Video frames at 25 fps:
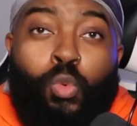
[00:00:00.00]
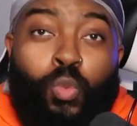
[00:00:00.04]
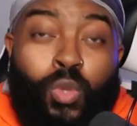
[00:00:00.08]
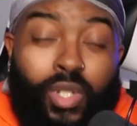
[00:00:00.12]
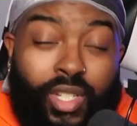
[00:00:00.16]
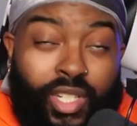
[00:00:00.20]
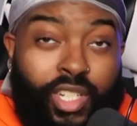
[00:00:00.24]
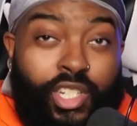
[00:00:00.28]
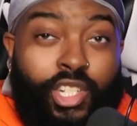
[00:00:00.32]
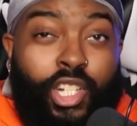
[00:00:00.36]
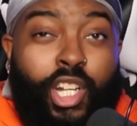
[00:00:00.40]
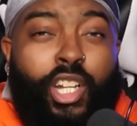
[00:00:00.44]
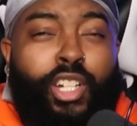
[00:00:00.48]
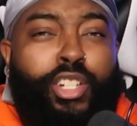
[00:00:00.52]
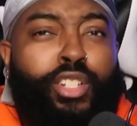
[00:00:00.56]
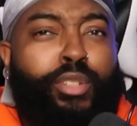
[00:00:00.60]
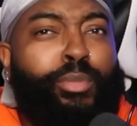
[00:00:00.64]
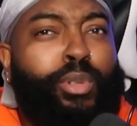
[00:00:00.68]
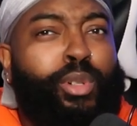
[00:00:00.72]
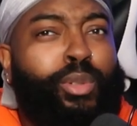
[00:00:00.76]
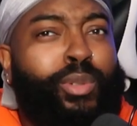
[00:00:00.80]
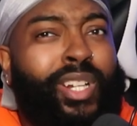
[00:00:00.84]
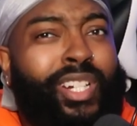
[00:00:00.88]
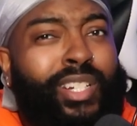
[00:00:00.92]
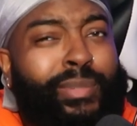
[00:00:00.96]
What's good, y'all? It's your
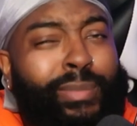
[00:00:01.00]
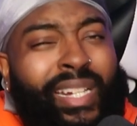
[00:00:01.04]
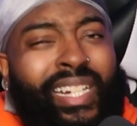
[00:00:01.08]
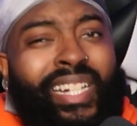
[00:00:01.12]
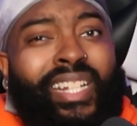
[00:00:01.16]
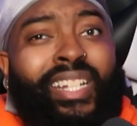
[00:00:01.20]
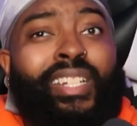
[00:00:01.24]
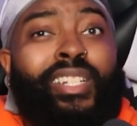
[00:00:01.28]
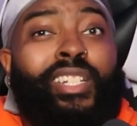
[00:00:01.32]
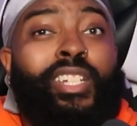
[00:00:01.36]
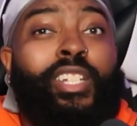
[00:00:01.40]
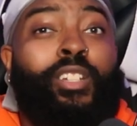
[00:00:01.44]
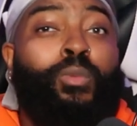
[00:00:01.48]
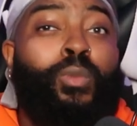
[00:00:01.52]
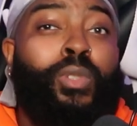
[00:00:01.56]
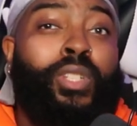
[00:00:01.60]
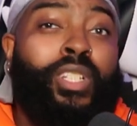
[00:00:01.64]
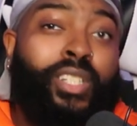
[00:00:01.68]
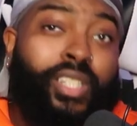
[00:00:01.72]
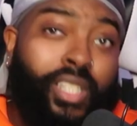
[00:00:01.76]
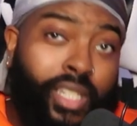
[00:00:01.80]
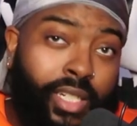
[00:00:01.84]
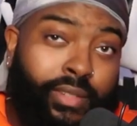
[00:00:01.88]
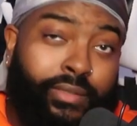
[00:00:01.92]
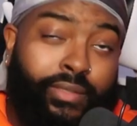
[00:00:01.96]
boy Ross back at it again with
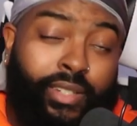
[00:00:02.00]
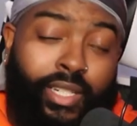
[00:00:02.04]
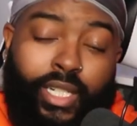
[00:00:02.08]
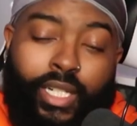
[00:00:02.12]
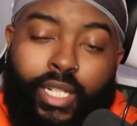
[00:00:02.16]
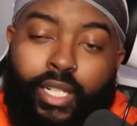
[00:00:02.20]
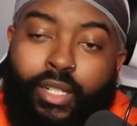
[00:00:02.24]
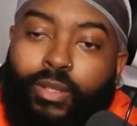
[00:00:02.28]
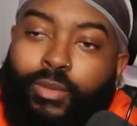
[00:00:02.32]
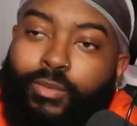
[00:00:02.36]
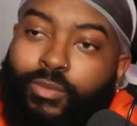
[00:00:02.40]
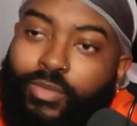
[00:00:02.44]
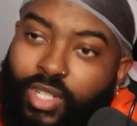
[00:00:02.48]
another video.